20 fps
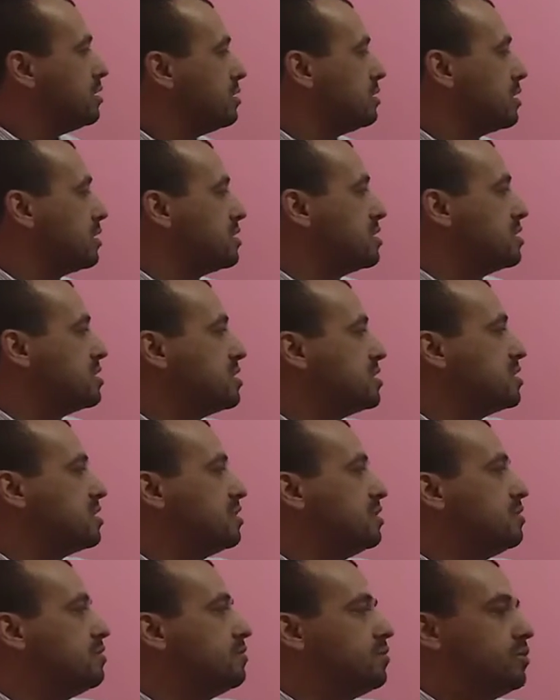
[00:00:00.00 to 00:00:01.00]
that exists
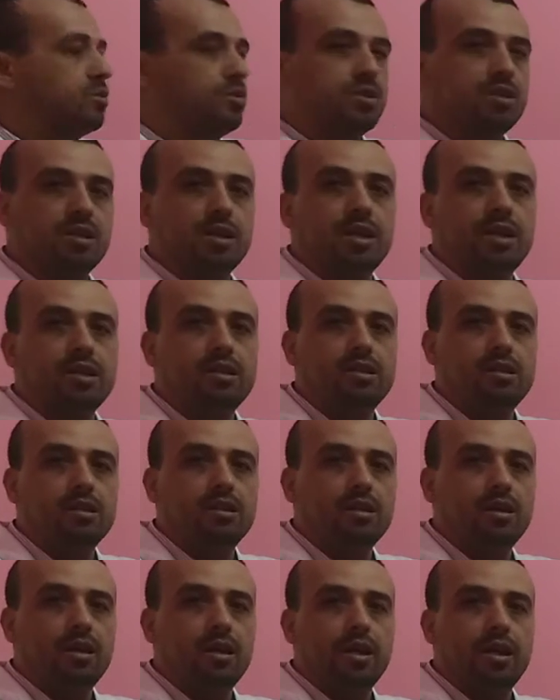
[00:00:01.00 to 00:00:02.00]
in the first side,
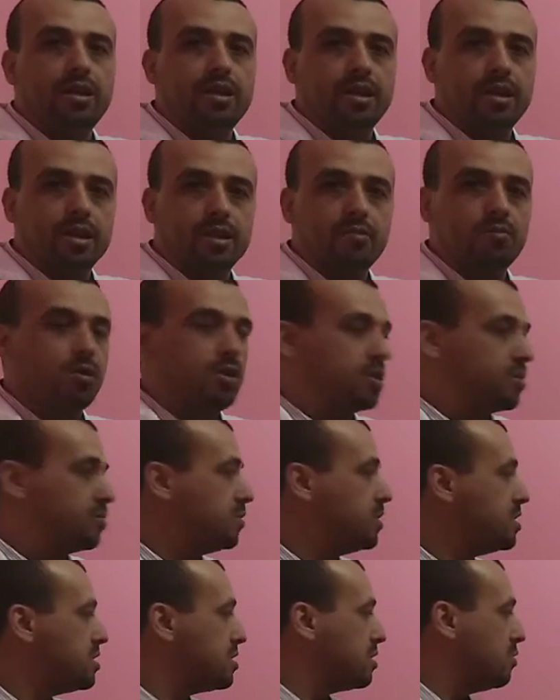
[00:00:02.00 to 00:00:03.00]
ax plus
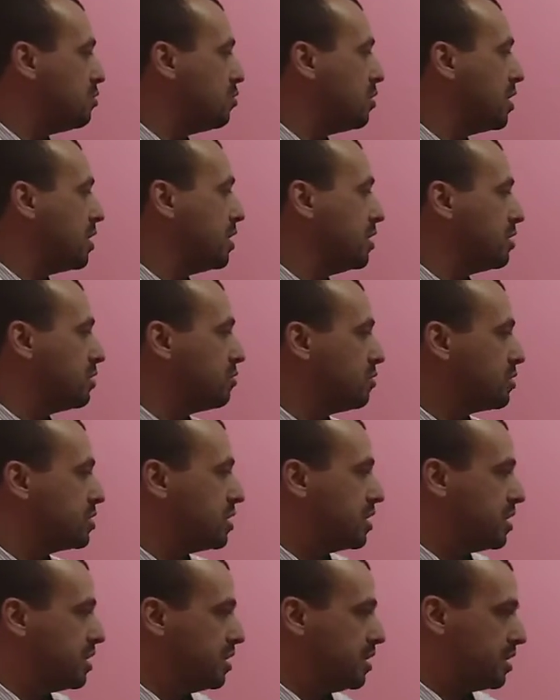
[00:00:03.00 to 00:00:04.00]
b, so y
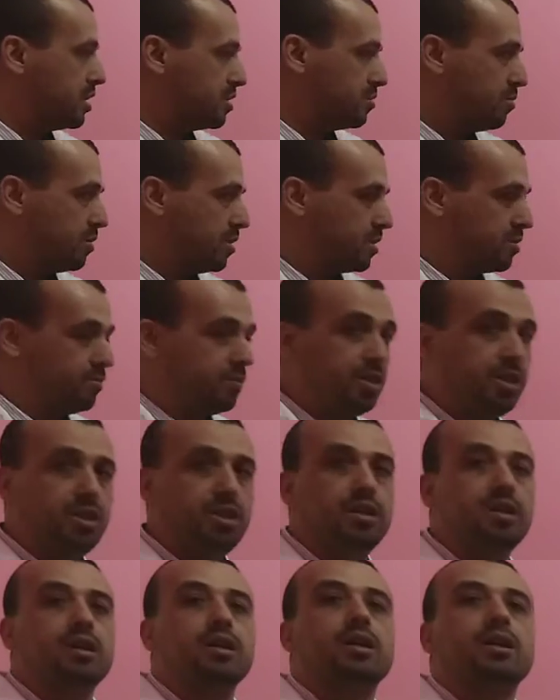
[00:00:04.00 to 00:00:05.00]
equals ax plus
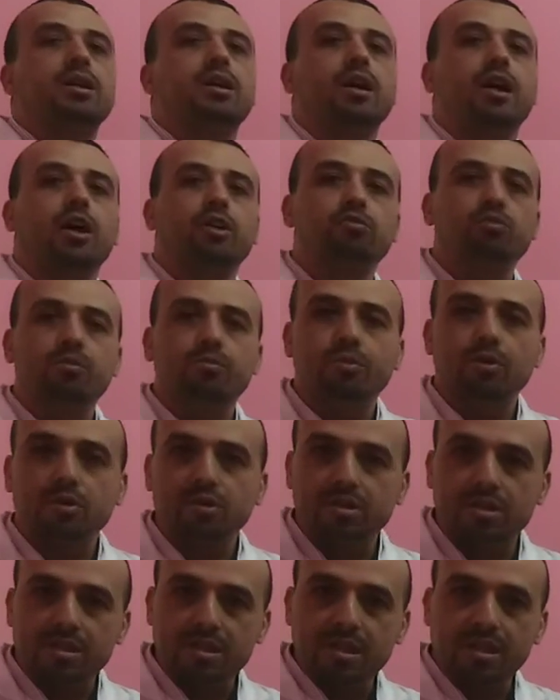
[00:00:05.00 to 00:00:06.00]
b. And we
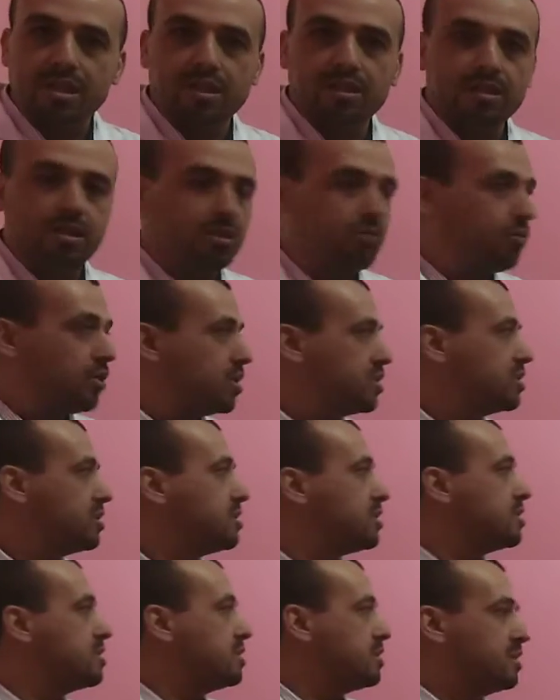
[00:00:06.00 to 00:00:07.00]
plot the second equation
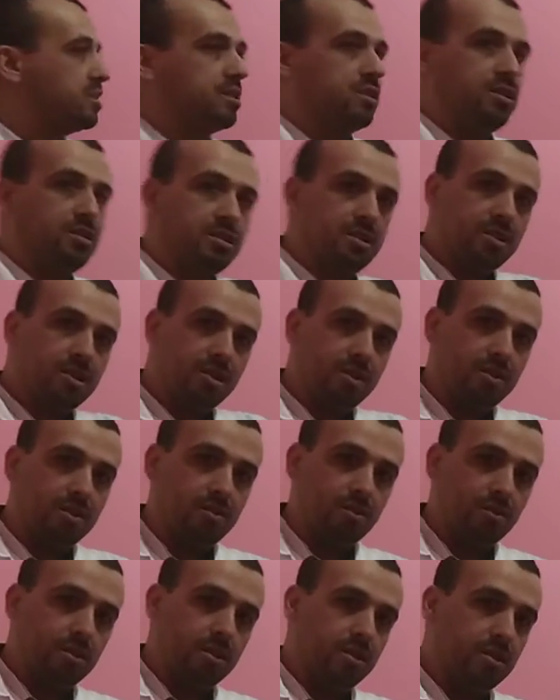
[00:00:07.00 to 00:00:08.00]
that exists in
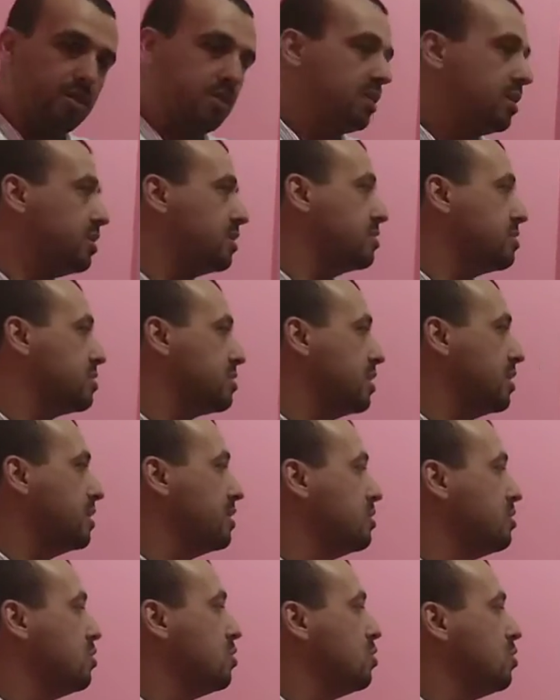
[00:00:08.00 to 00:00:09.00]
the second
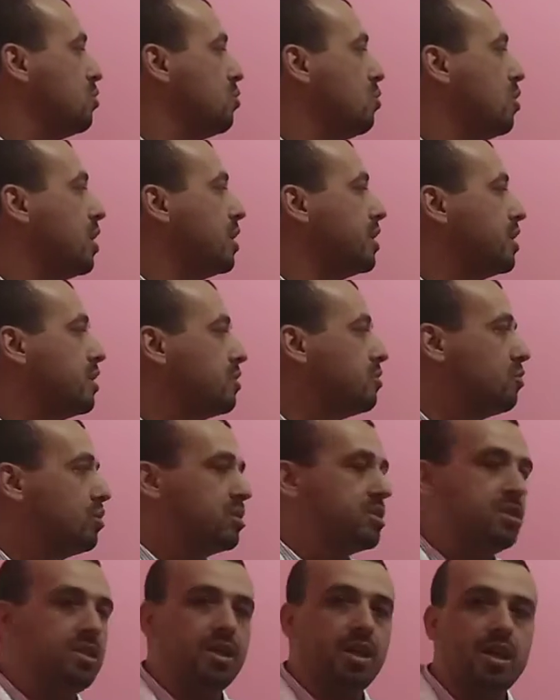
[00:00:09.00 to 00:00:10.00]
side, y
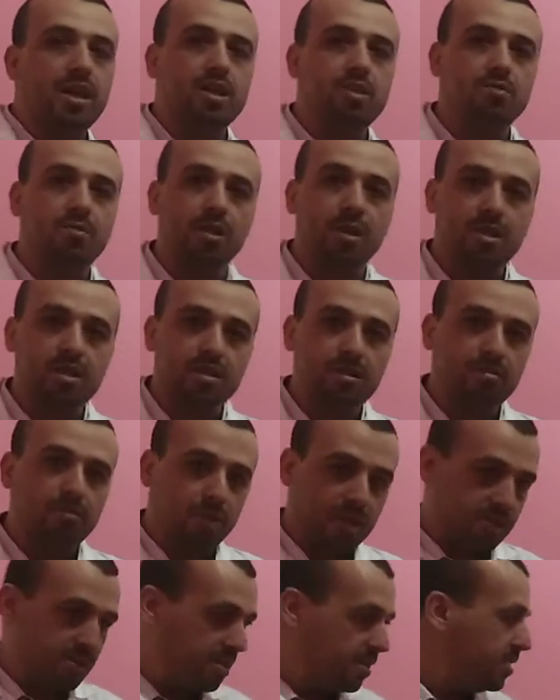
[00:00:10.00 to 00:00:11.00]
equals cx
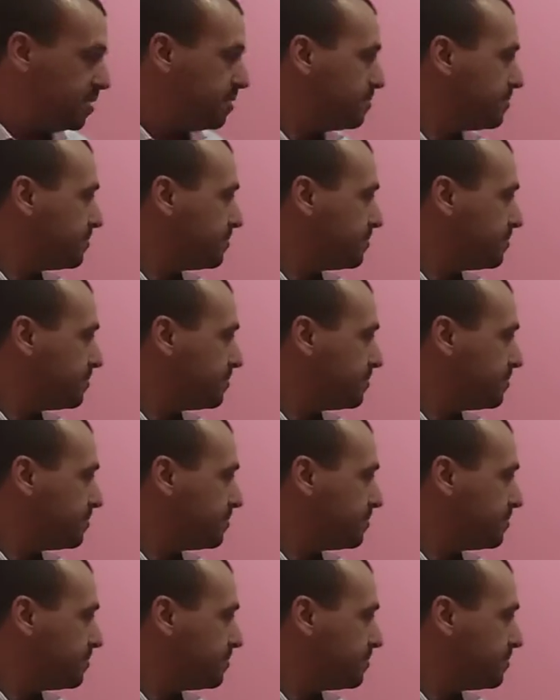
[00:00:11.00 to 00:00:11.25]
plus d.